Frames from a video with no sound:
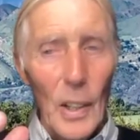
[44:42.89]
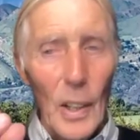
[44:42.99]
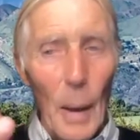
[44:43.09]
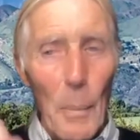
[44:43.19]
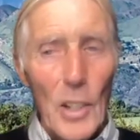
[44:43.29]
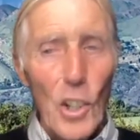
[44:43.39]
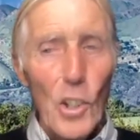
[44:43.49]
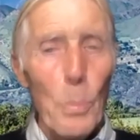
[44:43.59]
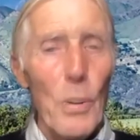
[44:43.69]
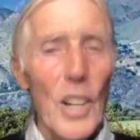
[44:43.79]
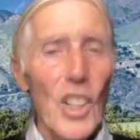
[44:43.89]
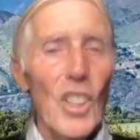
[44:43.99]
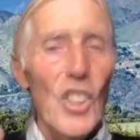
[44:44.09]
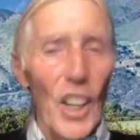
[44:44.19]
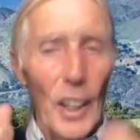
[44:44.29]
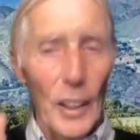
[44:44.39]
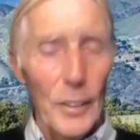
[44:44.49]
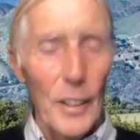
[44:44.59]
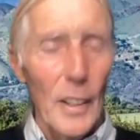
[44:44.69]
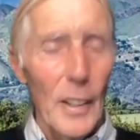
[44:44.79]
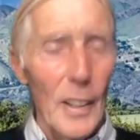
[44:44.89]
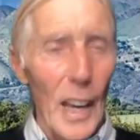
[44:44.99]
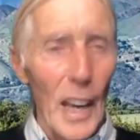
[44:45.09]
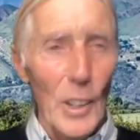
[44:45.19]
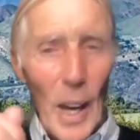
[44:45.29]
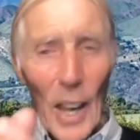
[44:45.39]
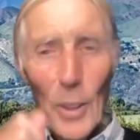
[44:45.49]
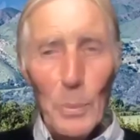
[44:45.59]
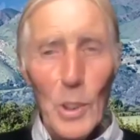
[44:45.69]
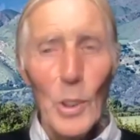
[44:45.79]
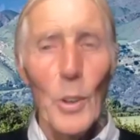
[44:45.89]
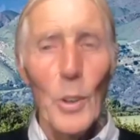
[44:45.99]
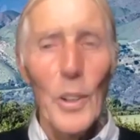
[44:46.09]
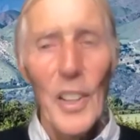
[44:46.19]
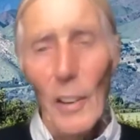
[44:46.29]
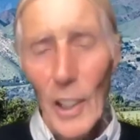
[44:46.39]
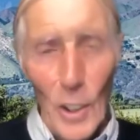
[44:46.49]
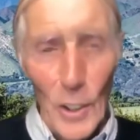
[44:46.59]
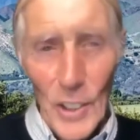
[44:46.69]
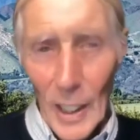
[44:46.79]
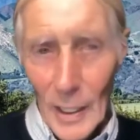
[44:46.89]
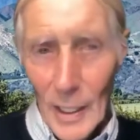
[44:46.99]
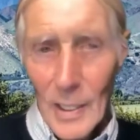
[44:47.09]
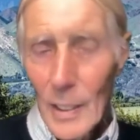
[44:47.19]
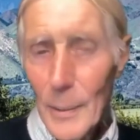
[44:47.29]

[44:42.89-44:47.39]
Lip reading: imagine you're pressing save and you add them to your etheric contact list.